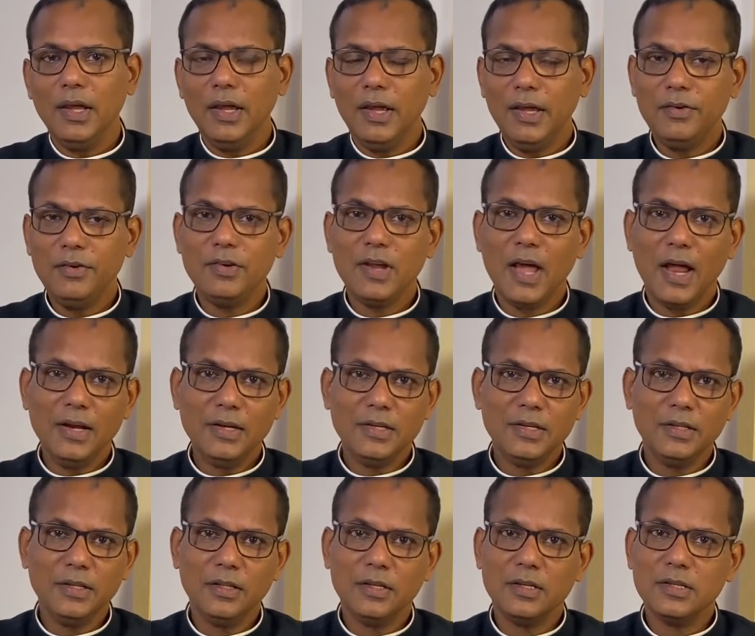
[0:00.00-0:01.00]
In
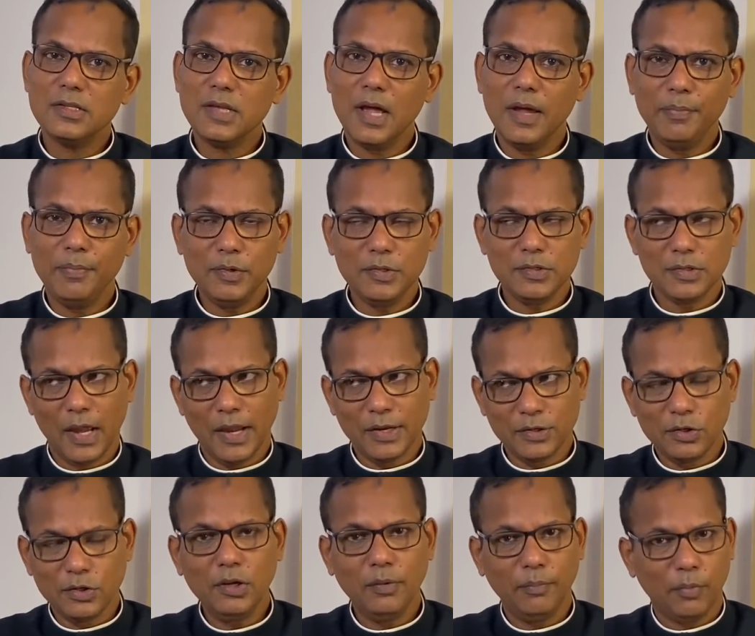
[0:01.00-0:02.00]
reality, the disciples
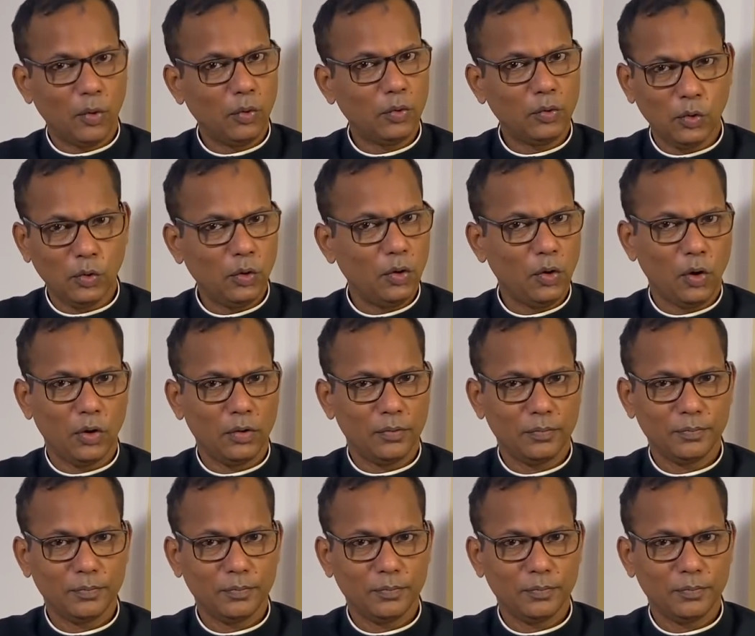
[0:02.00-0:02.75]
actually broke no law.